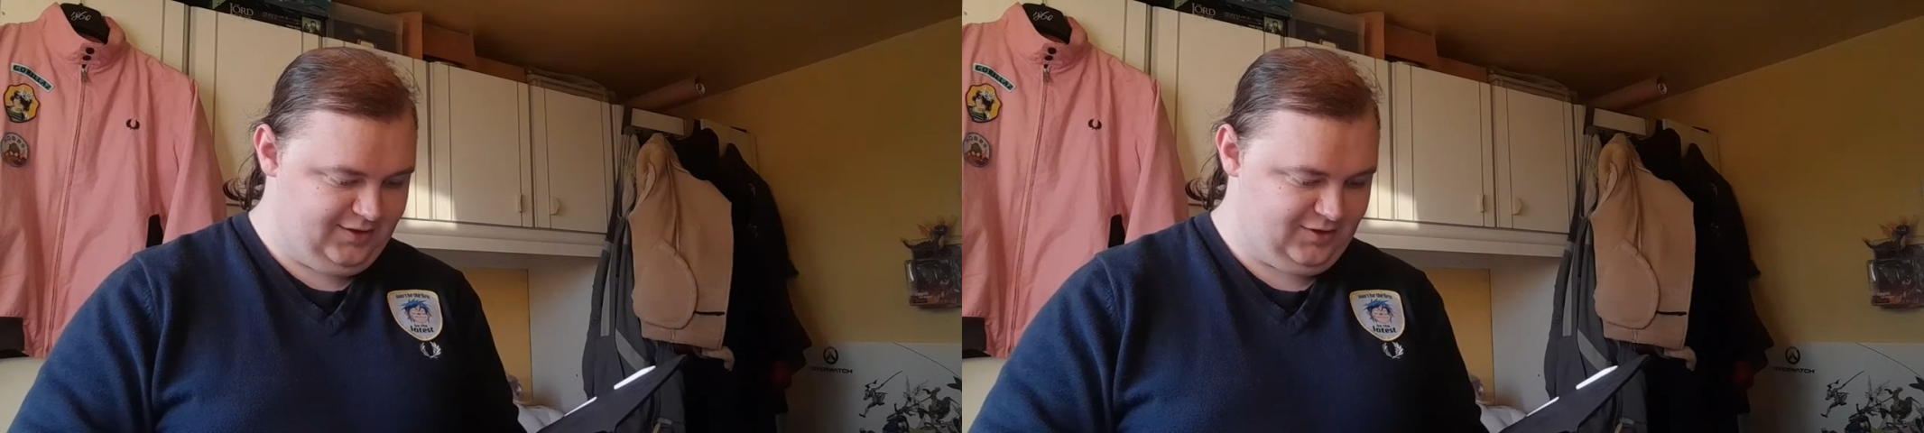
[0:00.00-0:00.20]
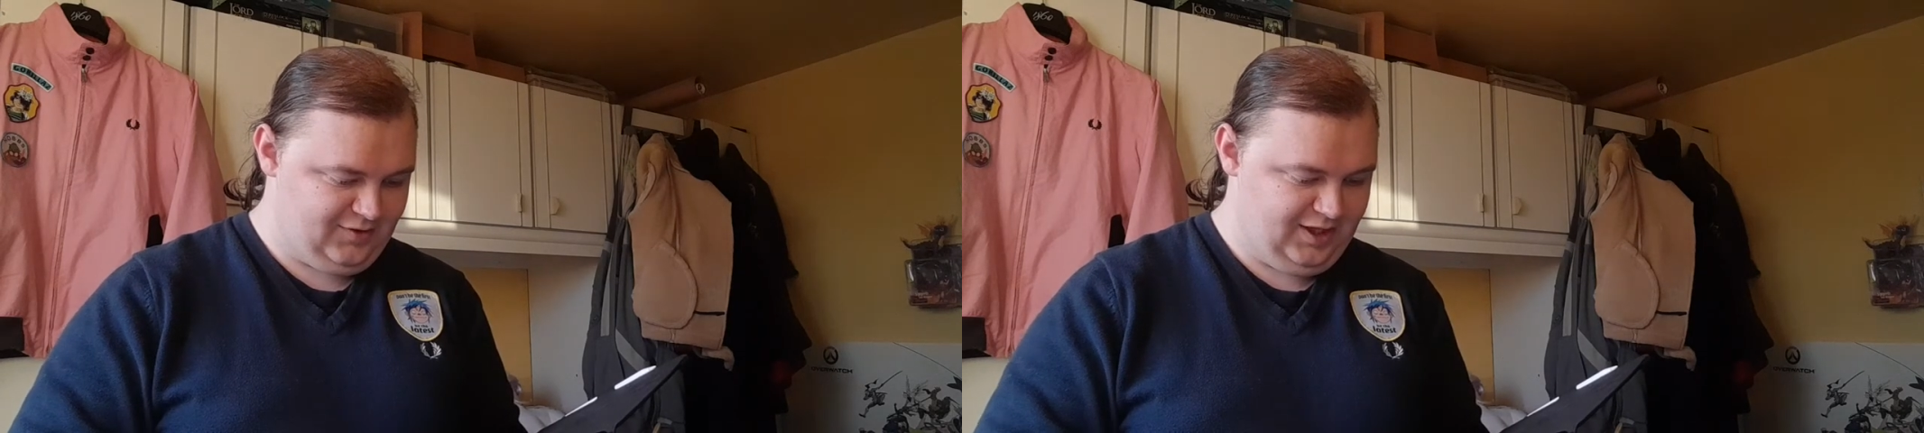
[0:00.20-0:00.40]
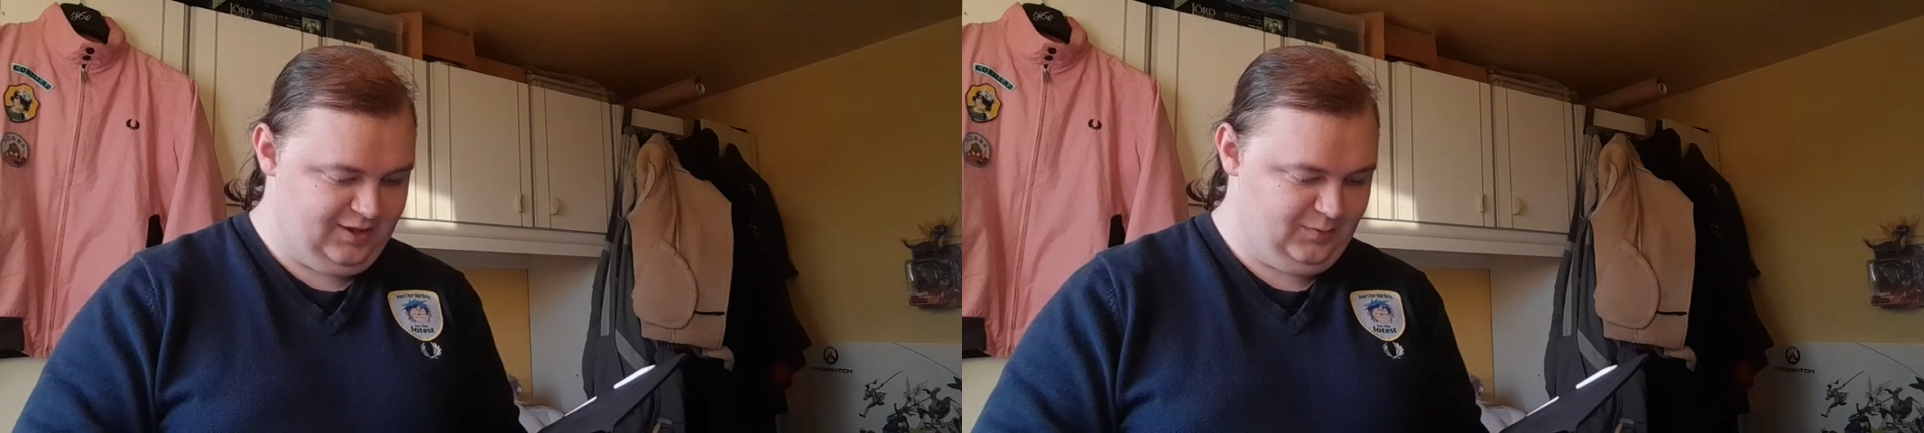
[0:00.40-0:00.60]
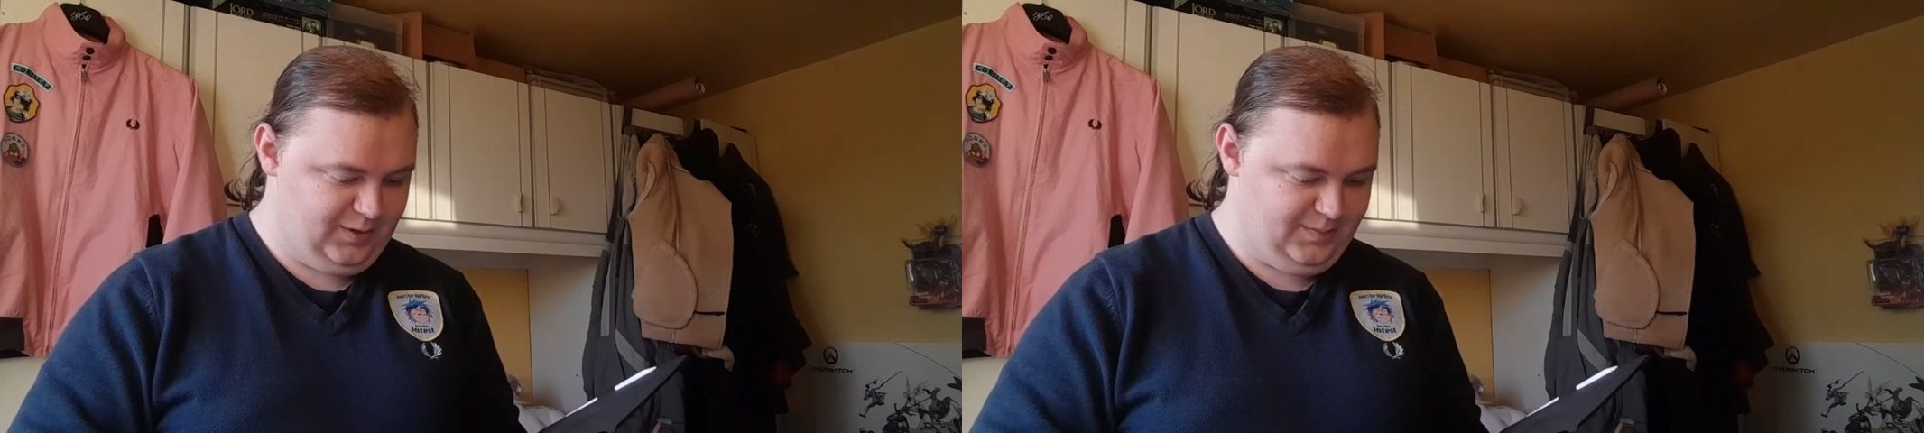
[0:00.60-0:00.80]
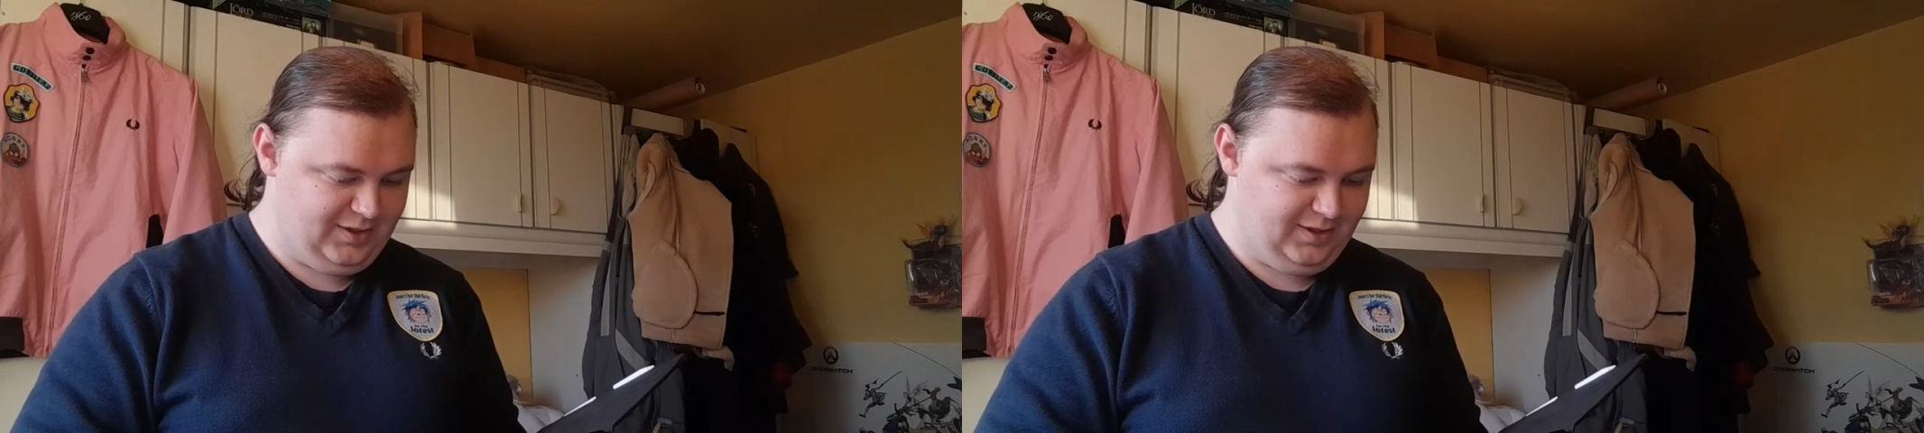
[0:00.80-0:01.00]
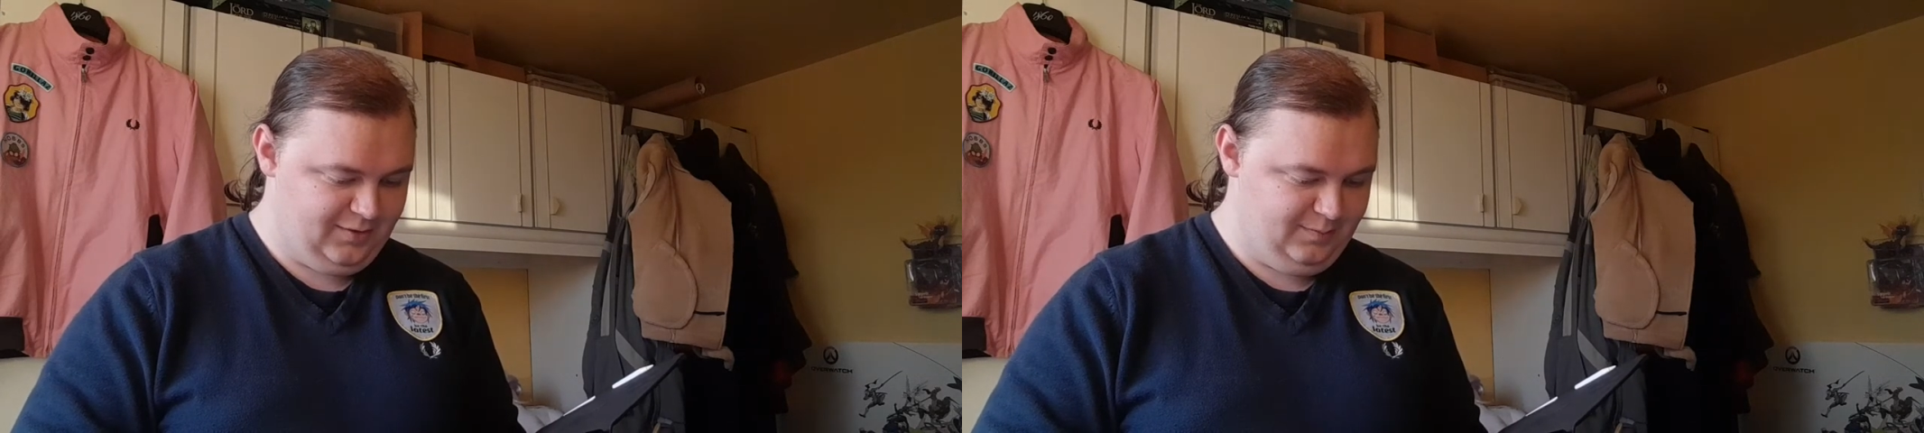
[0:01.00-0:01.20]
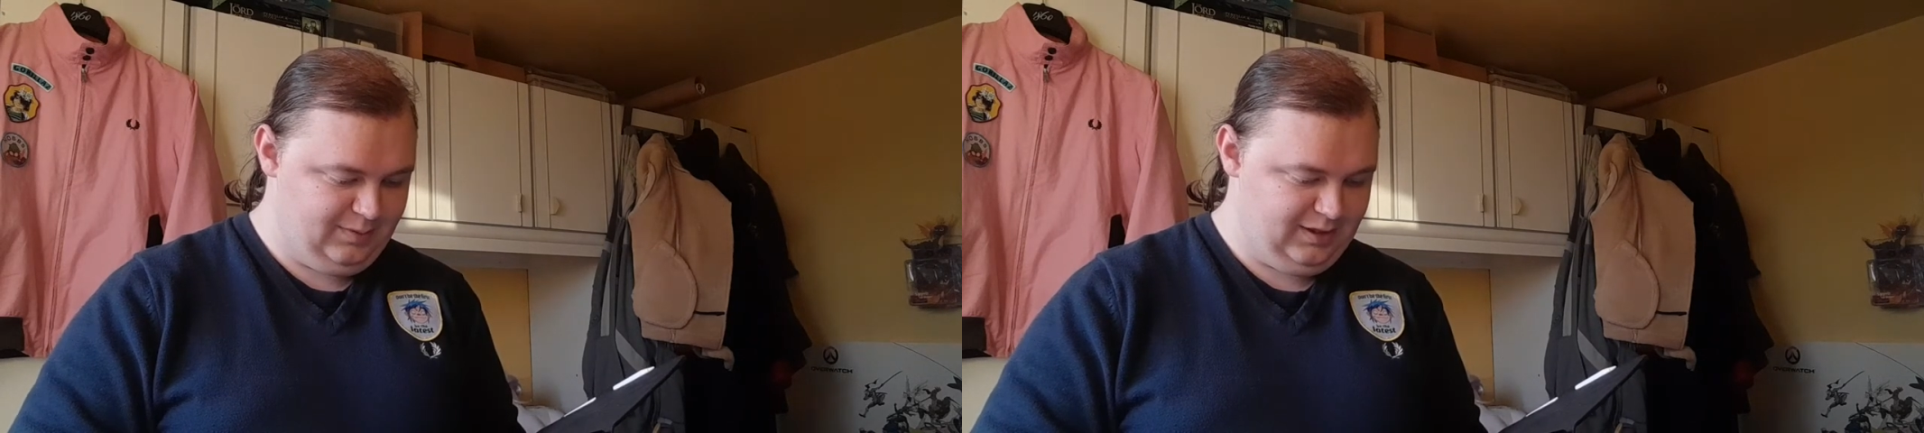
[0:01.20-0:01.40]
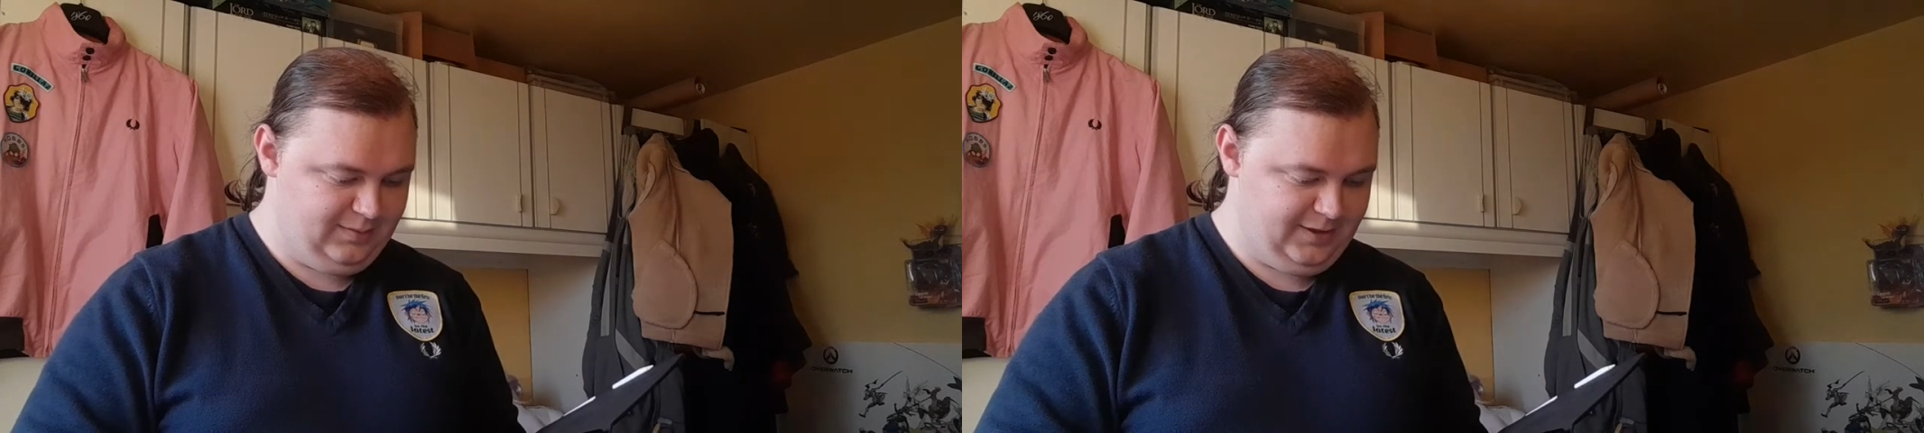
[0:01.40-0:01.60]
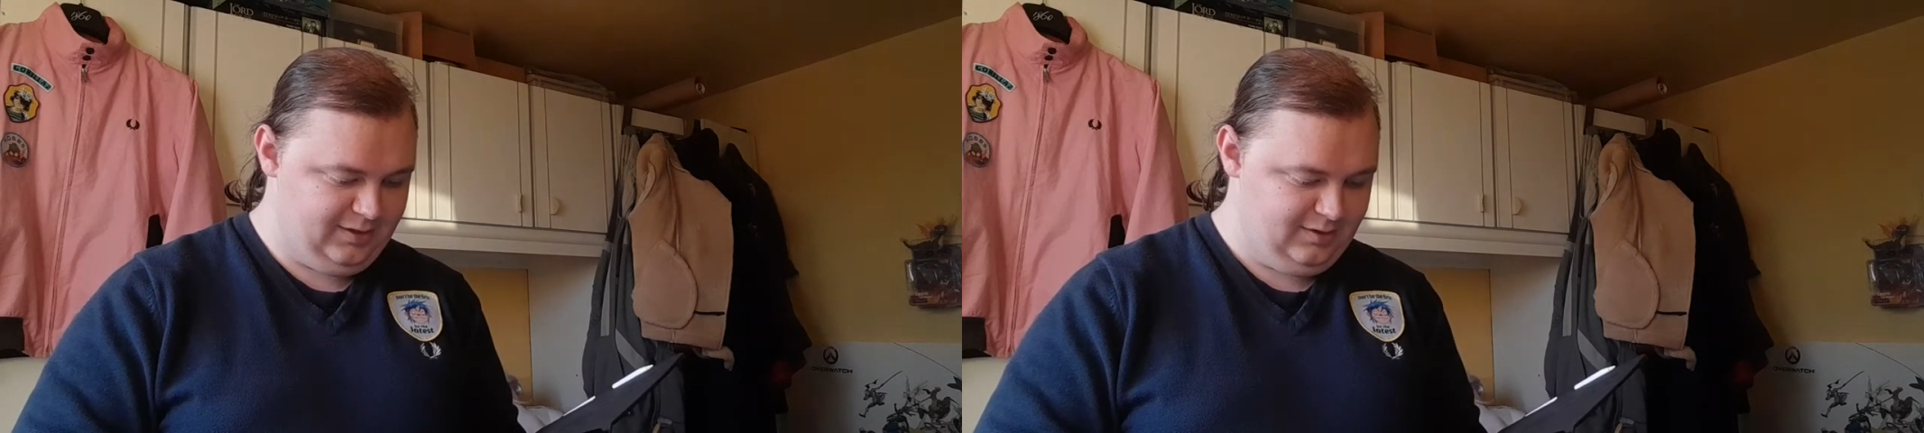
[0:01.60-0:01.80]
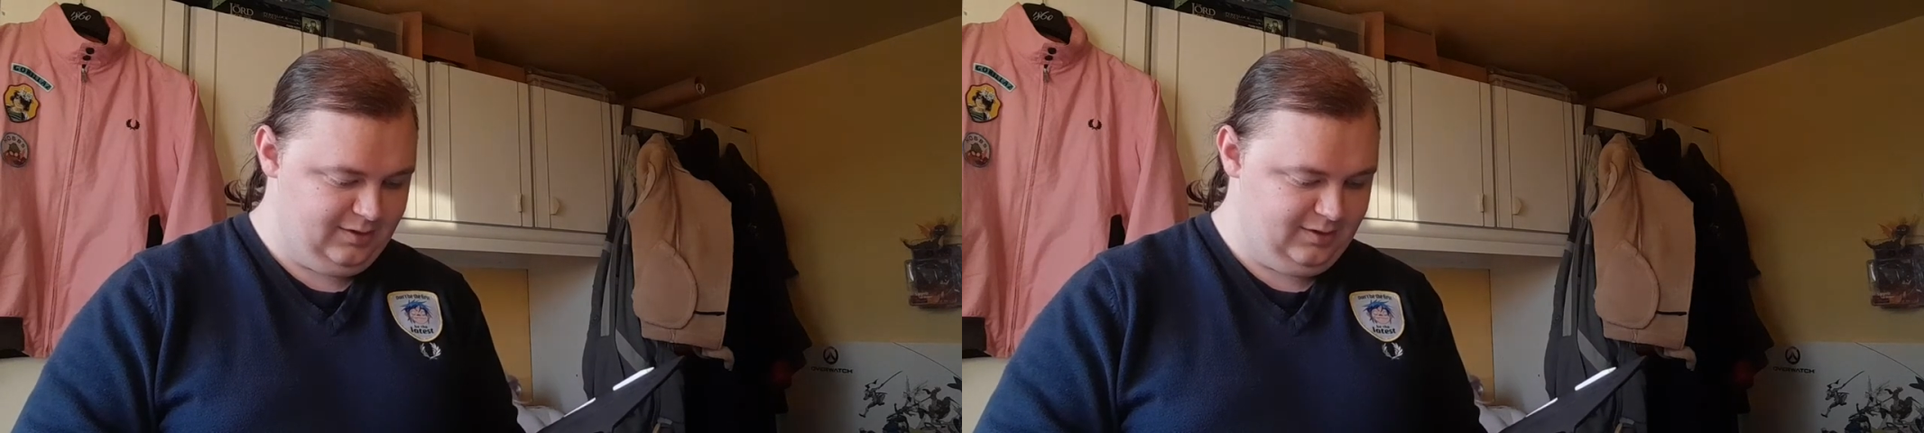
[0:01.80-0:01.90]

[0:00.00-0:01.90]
Australian website. God blimey.